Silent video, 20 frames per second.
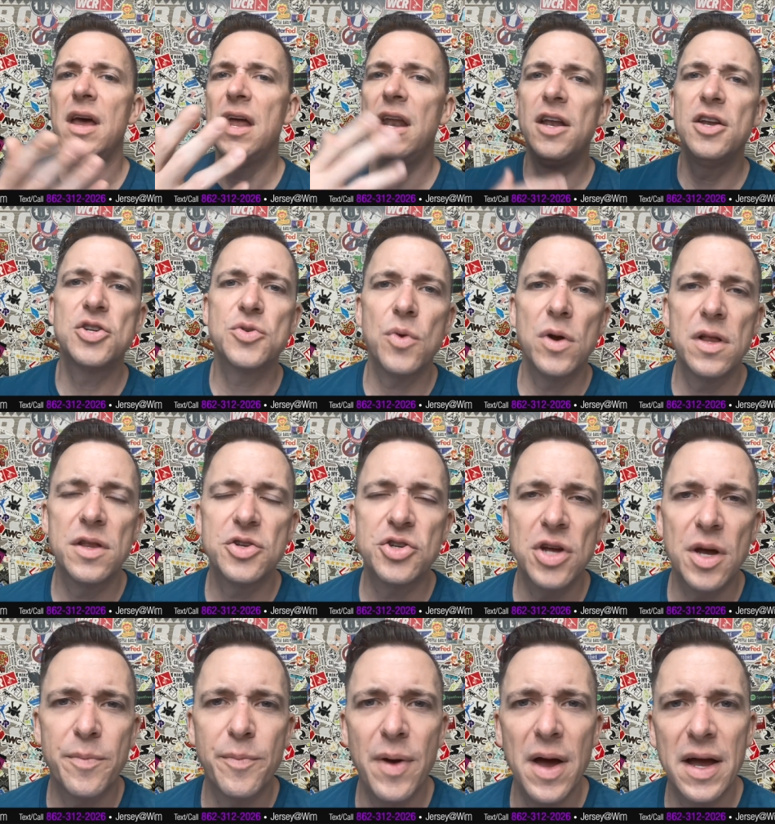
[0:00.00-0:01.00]
And I just wanted to
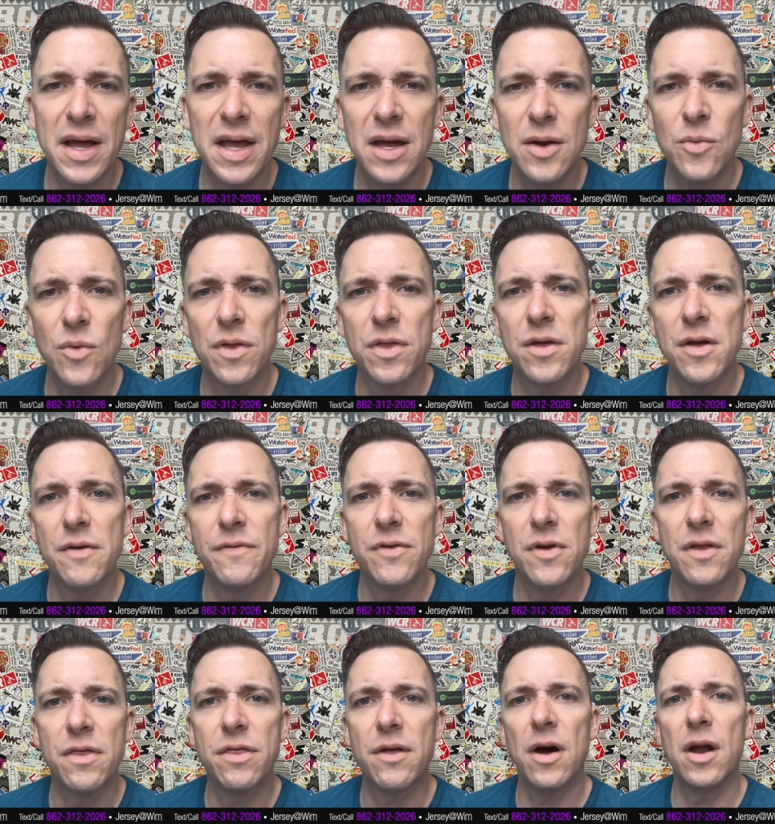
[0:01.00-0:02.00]
check back in with you if you
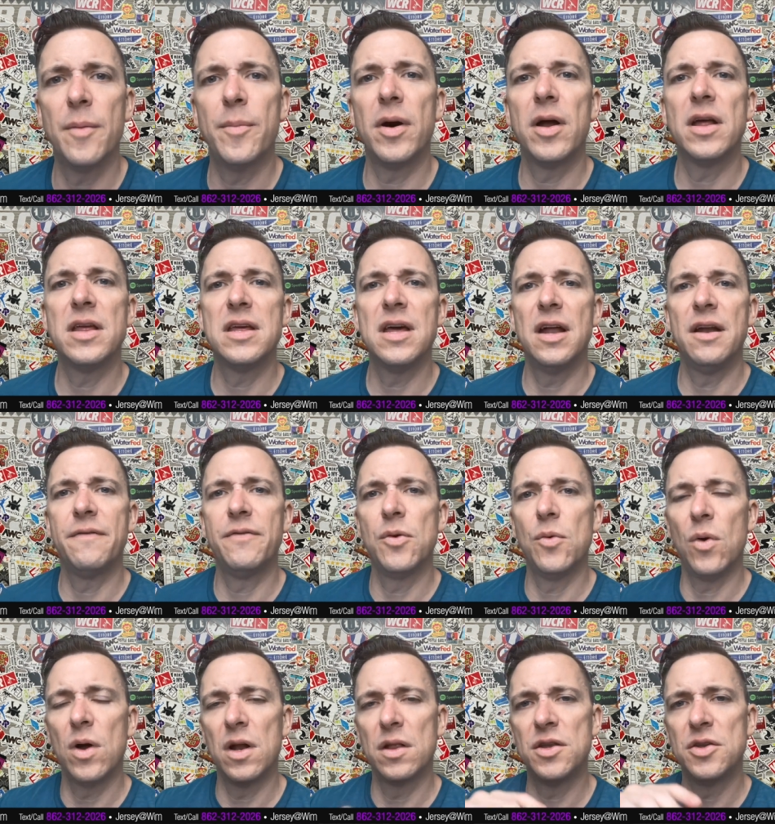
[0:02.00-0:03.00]
had thought about it yet, if
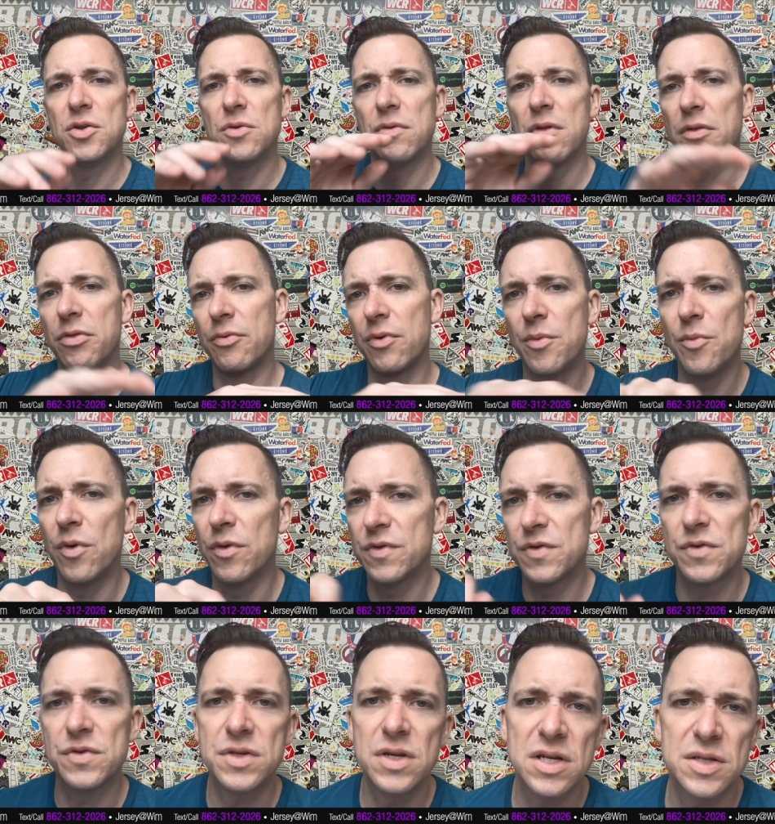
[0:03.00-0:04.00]
you wanted to do the three month
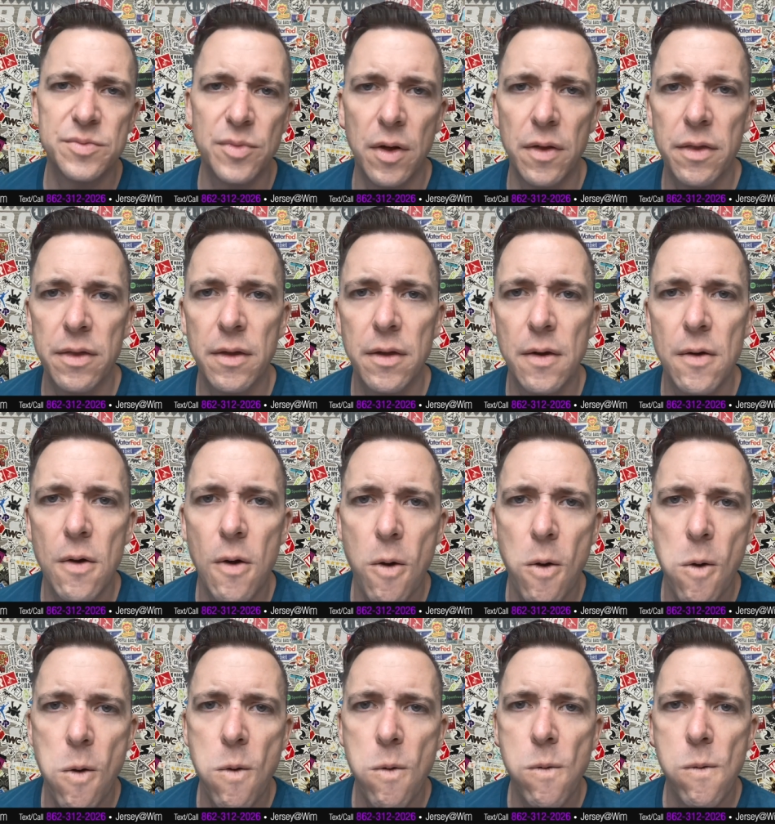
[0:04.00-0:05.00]
or six month.
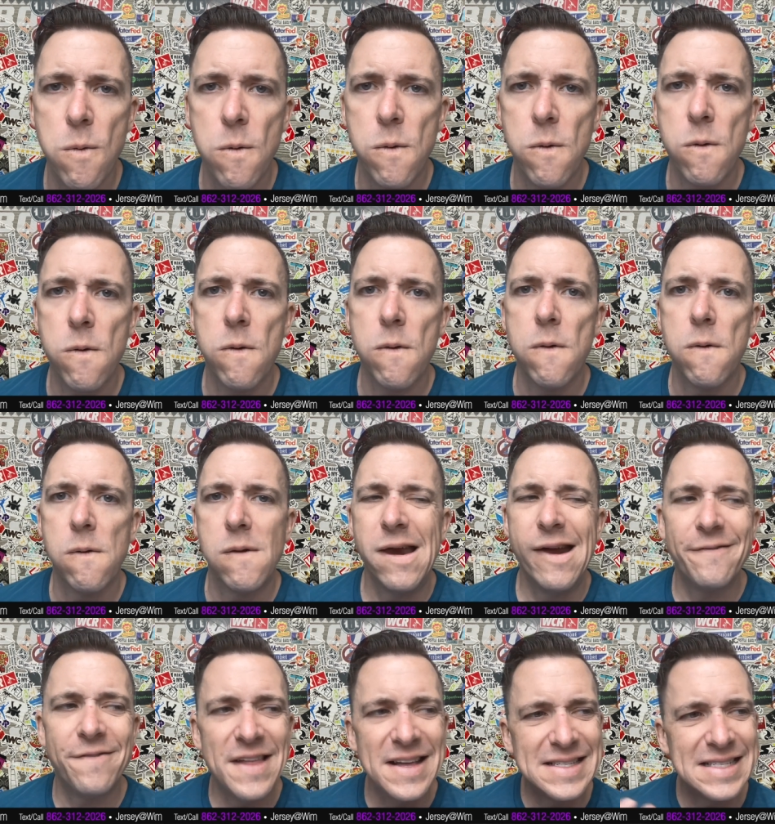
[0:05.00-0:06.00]

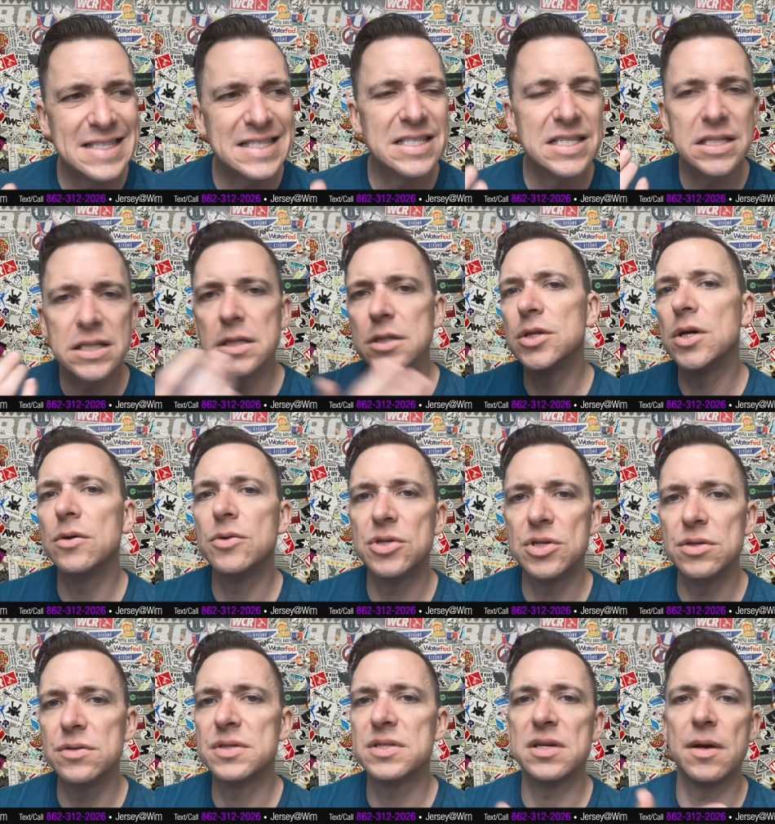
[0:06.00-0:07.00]
If they still don't
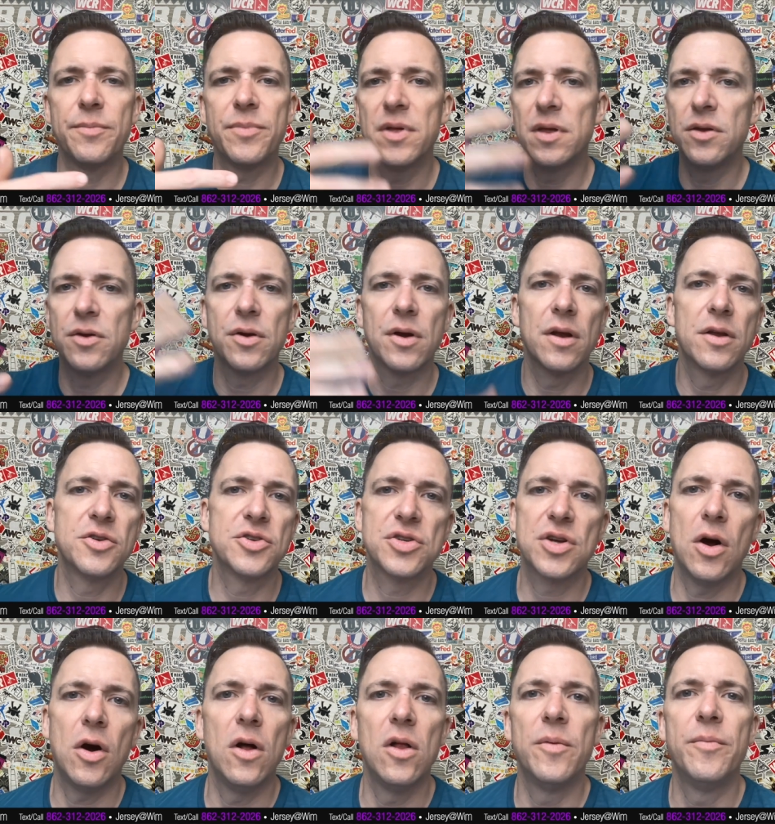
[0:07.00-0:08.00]
do something, you're going to just
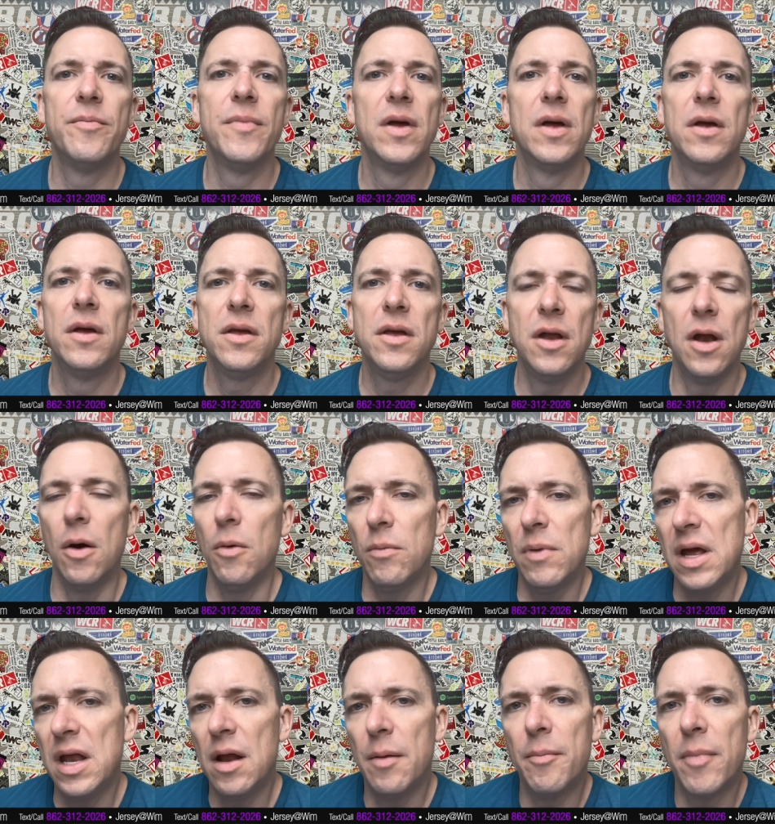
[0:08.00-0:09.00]
call them, you know,
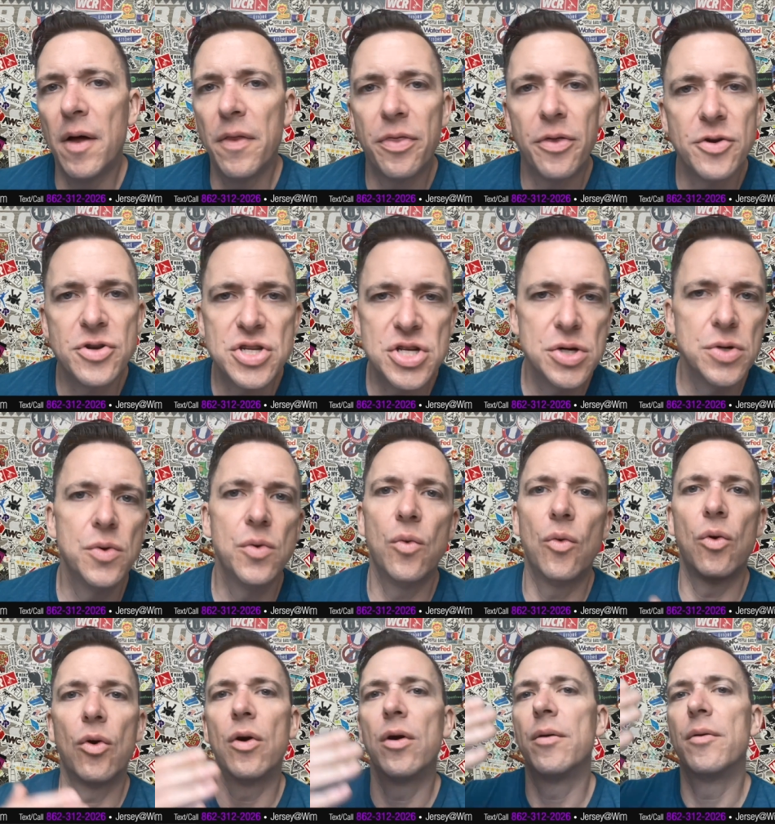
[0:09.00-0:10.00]
in a month or two,
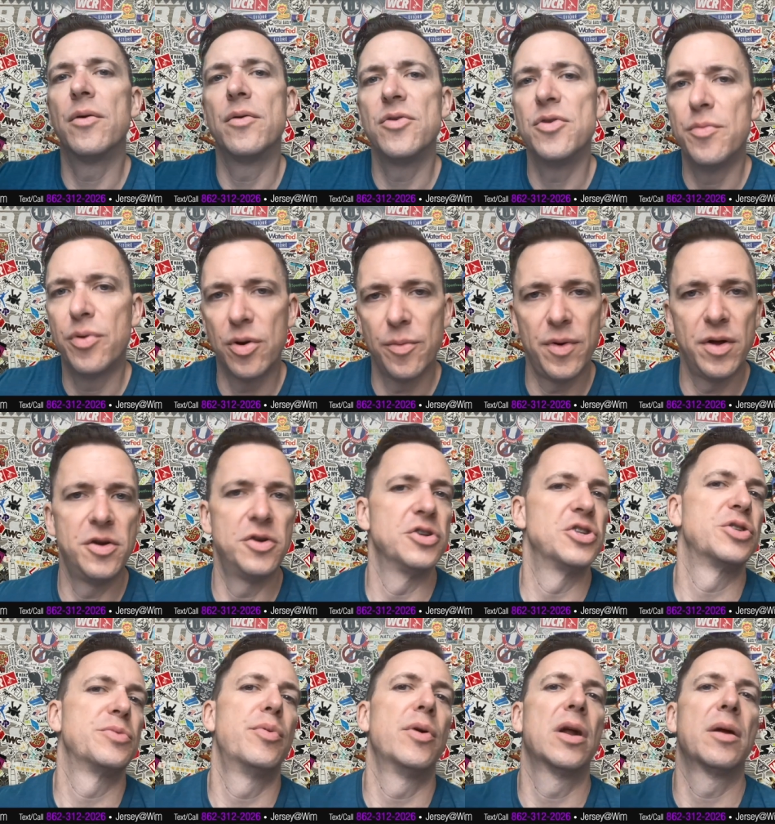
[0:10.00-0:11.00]
or you put them on your
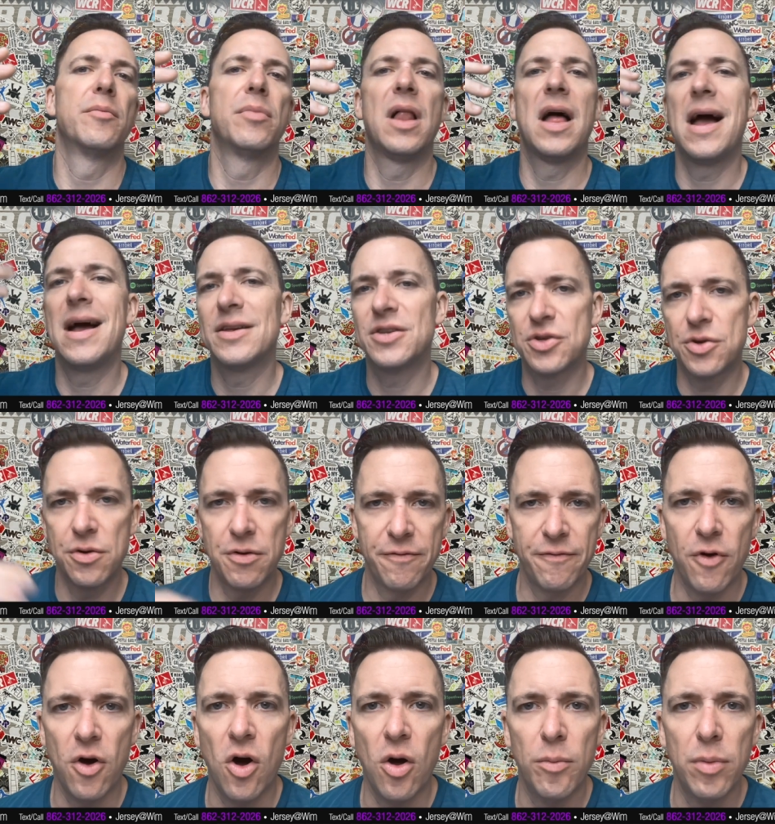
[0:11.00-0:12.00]
spring blast or your
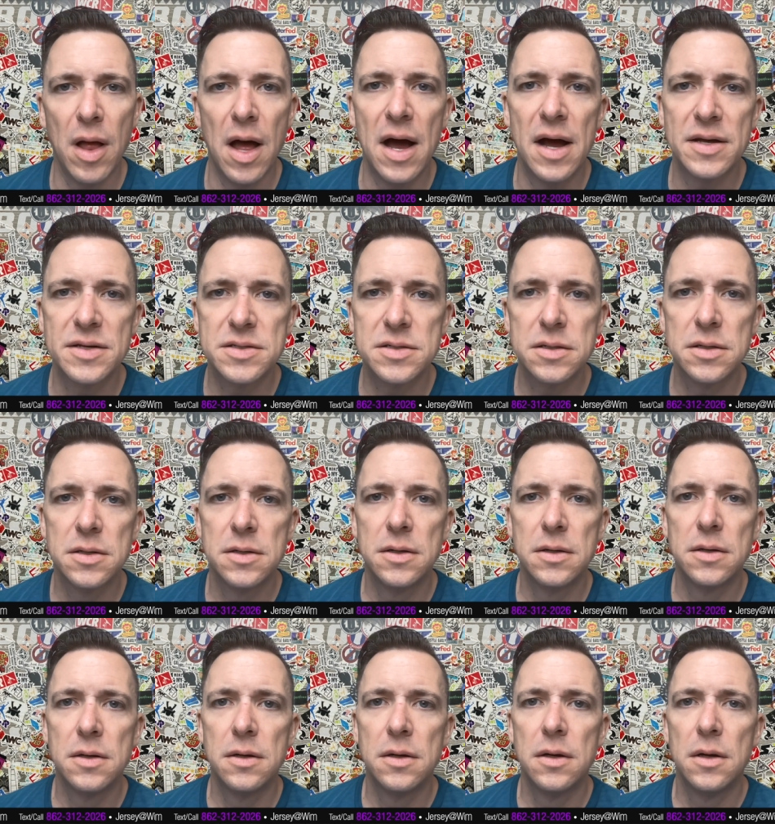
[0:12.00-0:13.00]
fall blast.
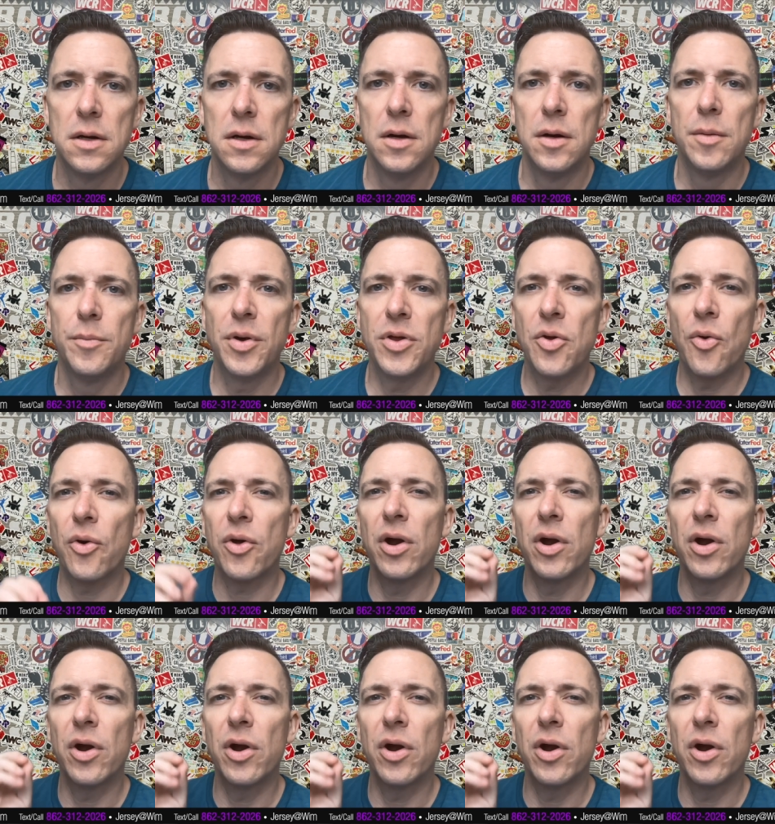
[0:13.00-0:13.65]
But you're